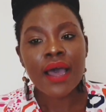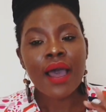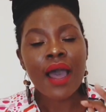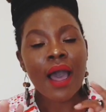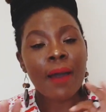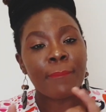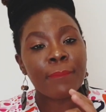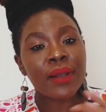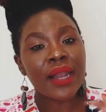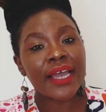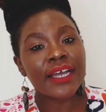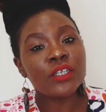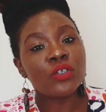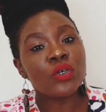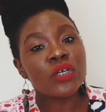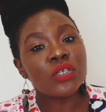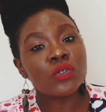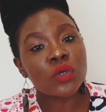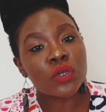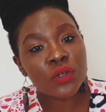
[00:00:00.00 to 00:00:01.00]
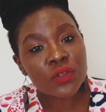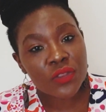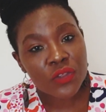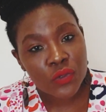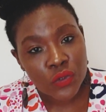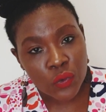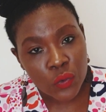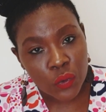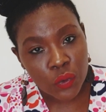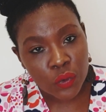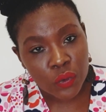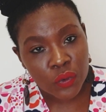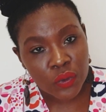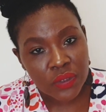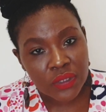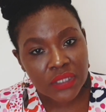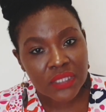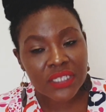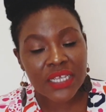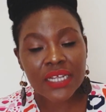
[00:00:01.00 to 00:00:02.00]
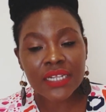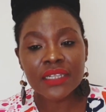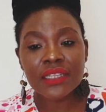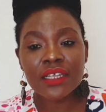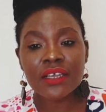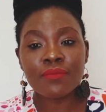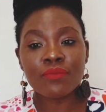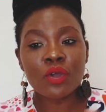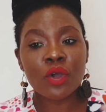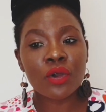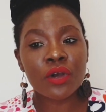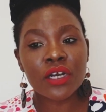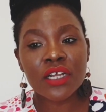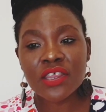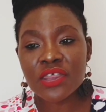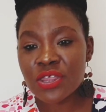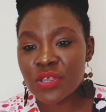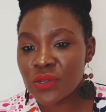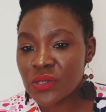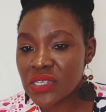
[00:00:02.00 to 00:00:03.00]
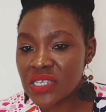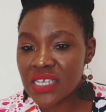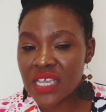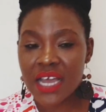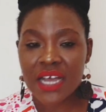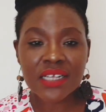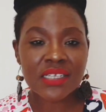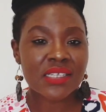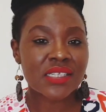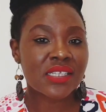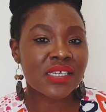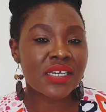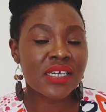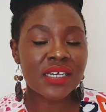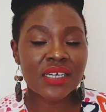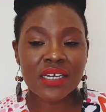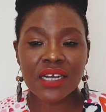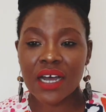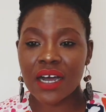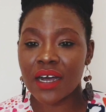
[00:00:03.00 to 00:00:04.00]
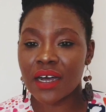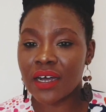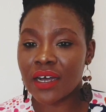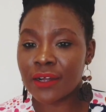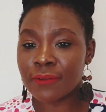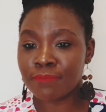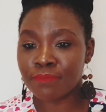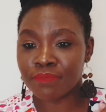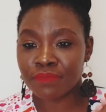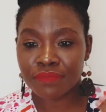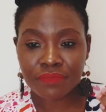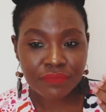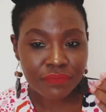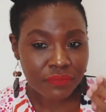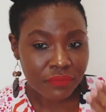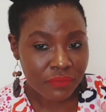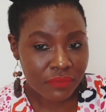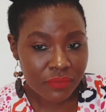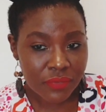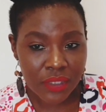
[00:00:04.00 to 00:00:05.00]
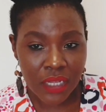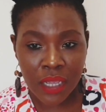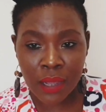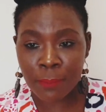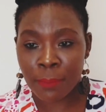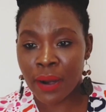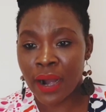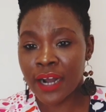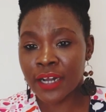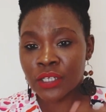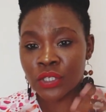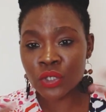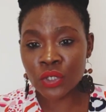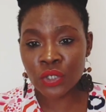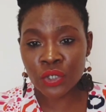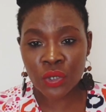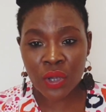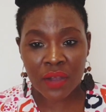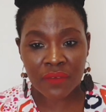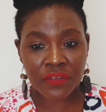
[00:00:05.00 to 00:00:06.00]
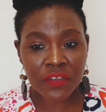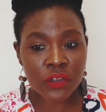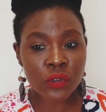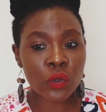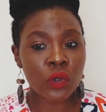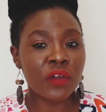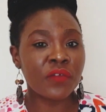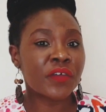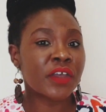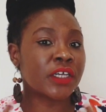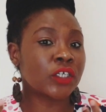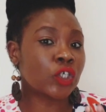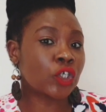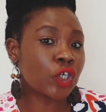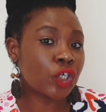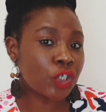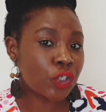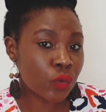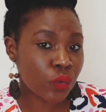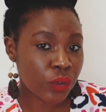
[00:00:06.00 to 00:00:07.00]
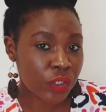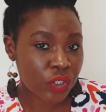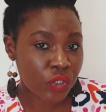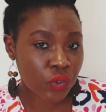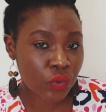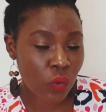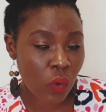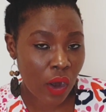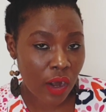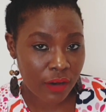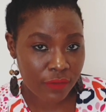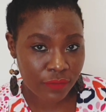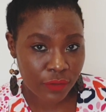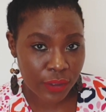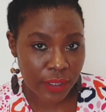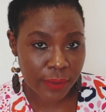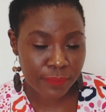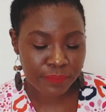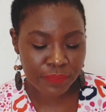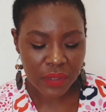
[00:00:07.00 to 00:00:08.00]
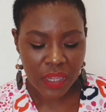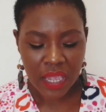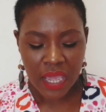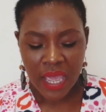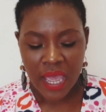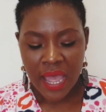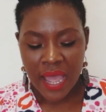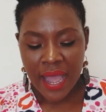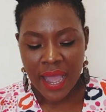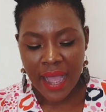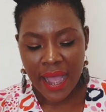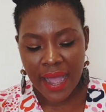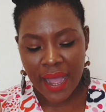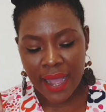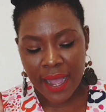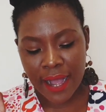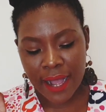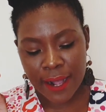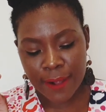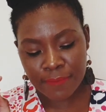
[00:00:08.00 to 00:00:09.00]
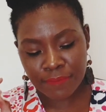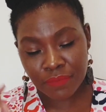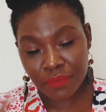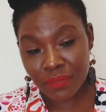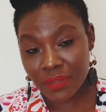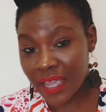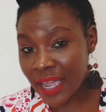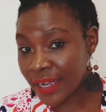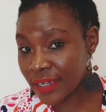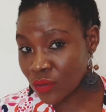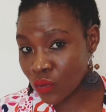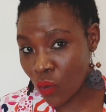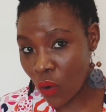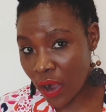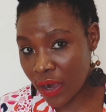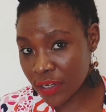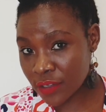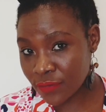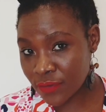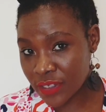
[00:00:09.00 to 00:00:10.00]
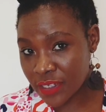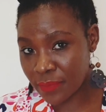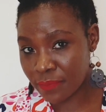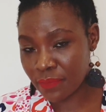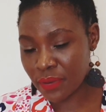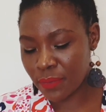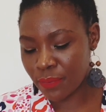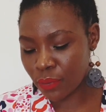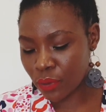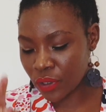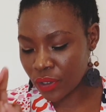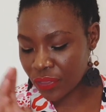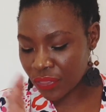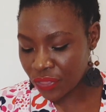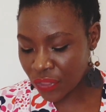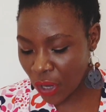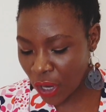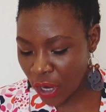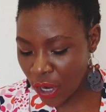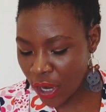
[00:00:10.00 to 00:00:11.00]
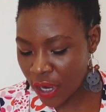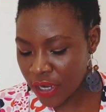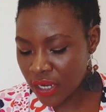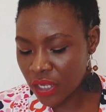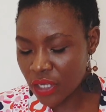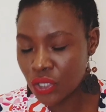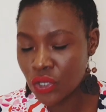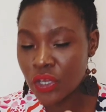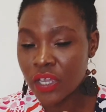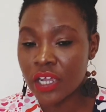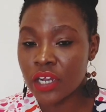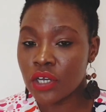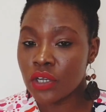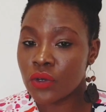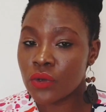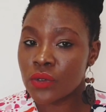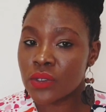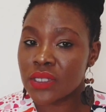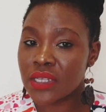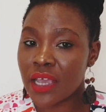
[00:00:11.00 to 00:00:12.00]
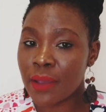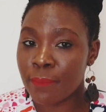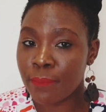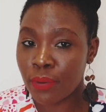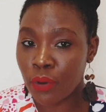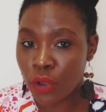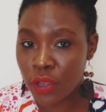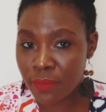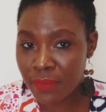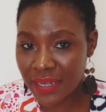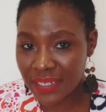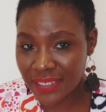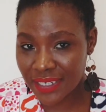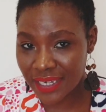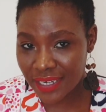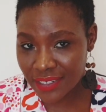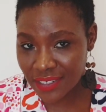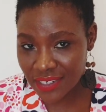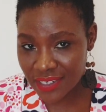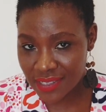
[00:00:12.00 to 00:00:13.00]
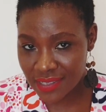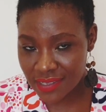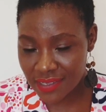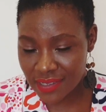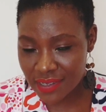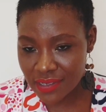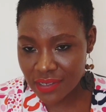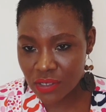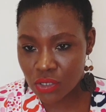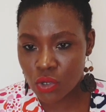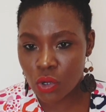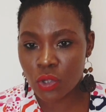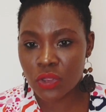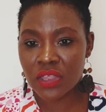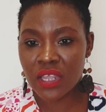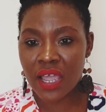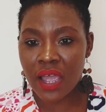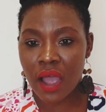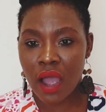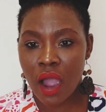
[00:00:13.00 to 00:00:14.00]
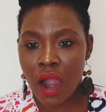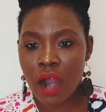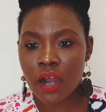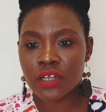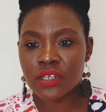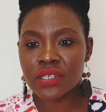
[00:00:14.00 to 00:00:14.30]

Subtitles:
Apply to each one of the schools. Tell them you're an enthusiastic person. You have this qualification and you wish to work for them. That works for some people. Third, you can use employment agencies. So there are